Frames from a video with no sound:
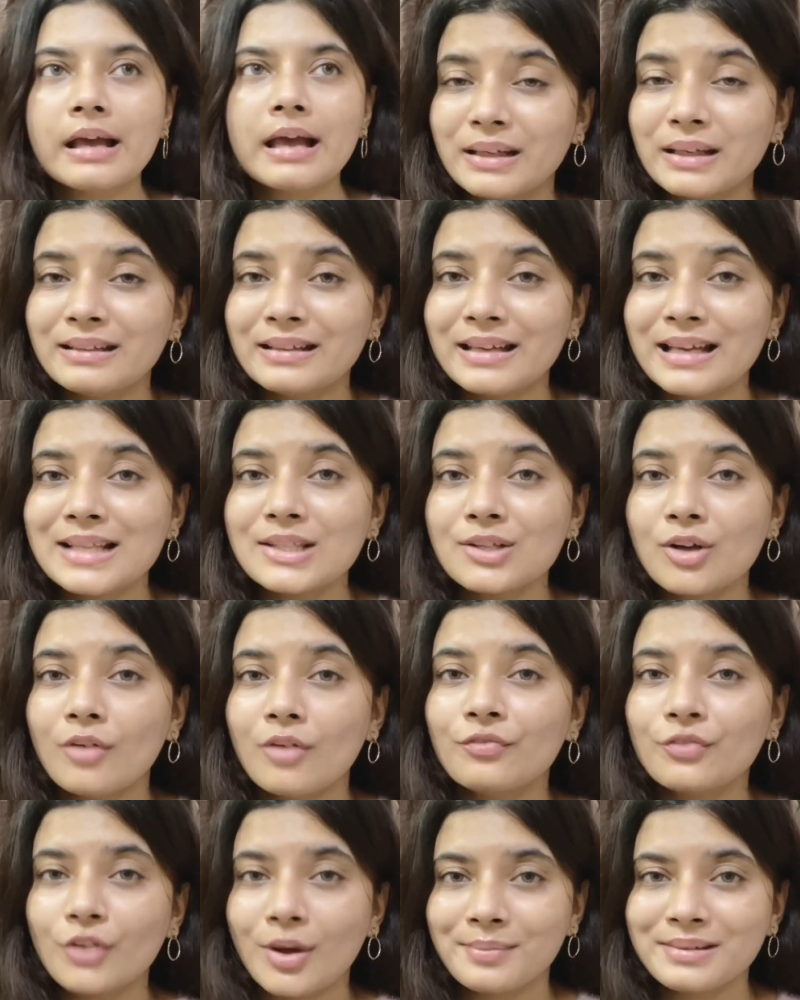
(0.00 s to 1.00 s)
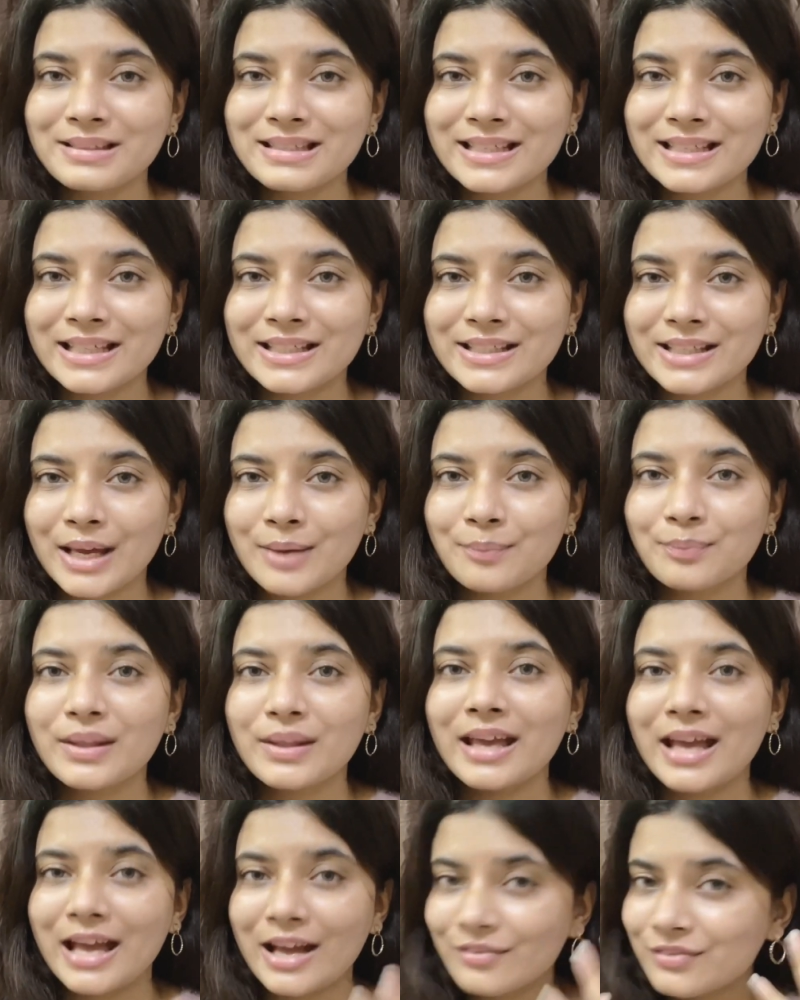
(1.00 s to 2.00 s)
But in case of normal skin
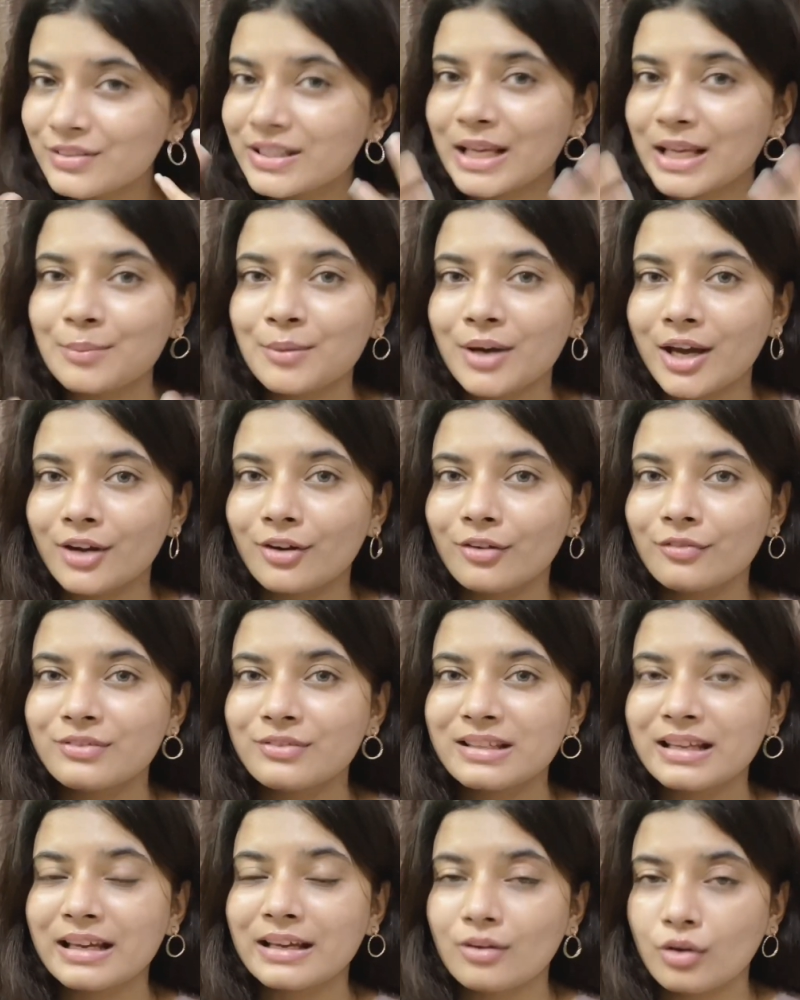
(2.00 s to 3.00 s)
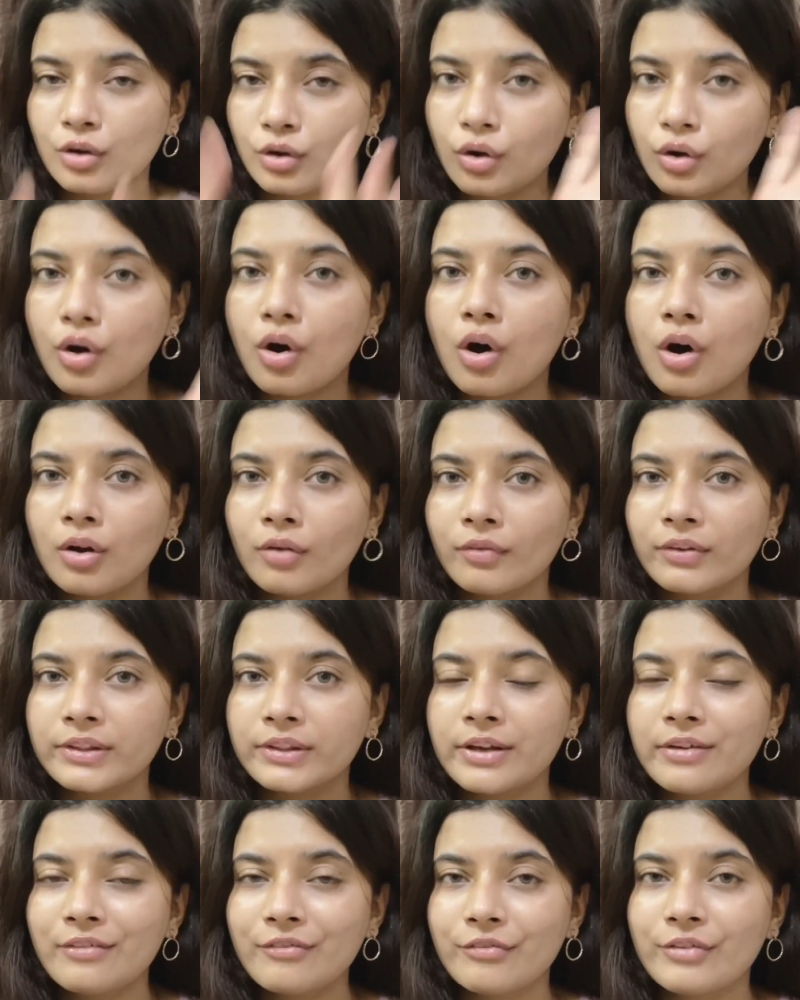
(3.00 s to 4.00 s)
type, they have same kind of skin all
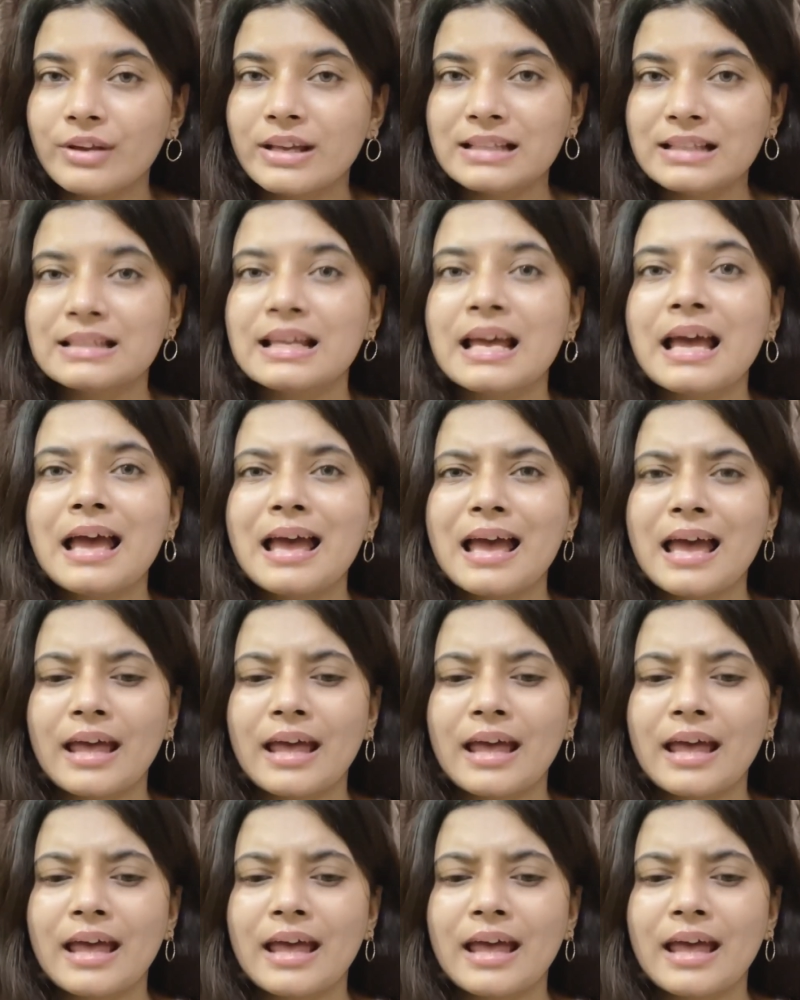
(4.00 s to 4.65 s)
over their face,